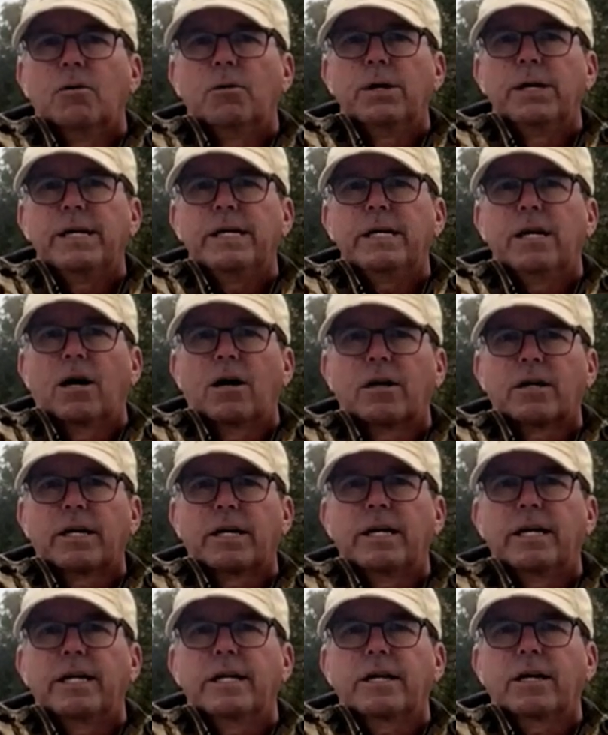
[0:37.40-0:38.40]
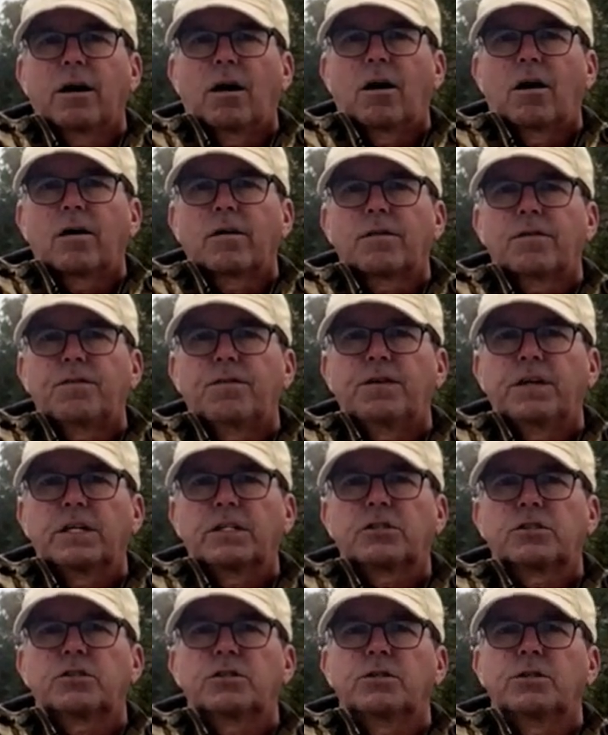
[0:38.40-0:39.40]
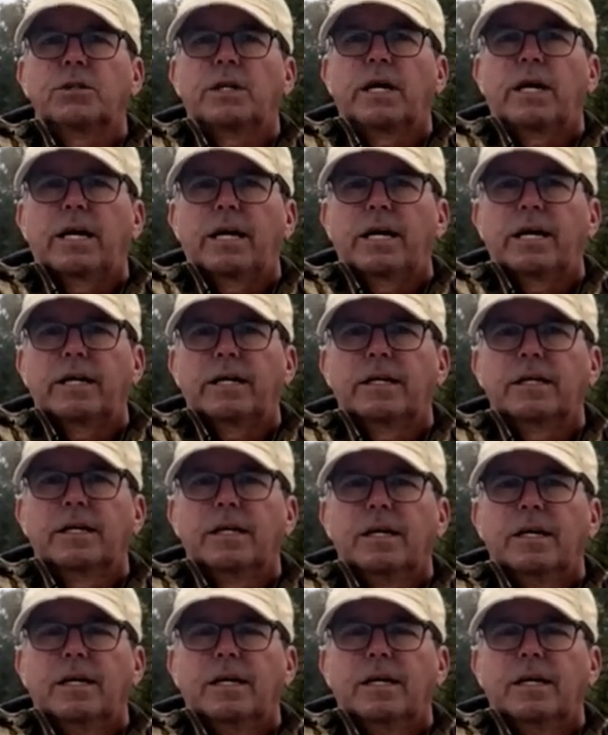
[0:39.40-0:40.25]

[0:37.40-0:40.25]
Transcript: We are getting our fish today.